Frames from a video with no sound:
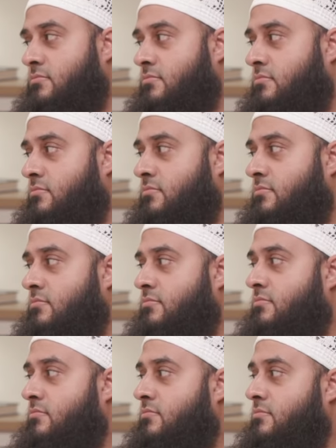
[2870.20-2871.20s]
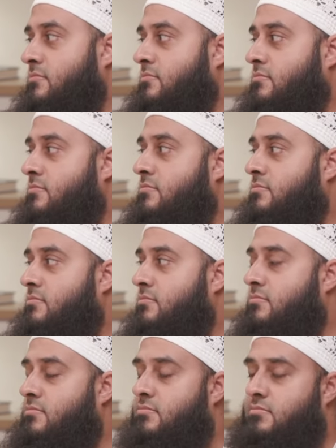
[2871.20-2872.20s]

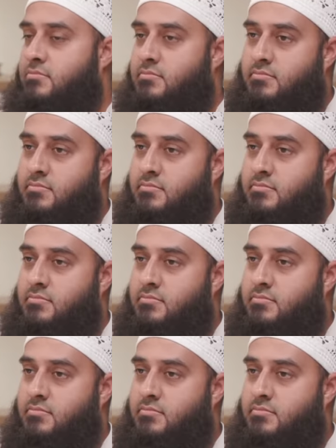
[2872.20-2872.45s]
(not speaking)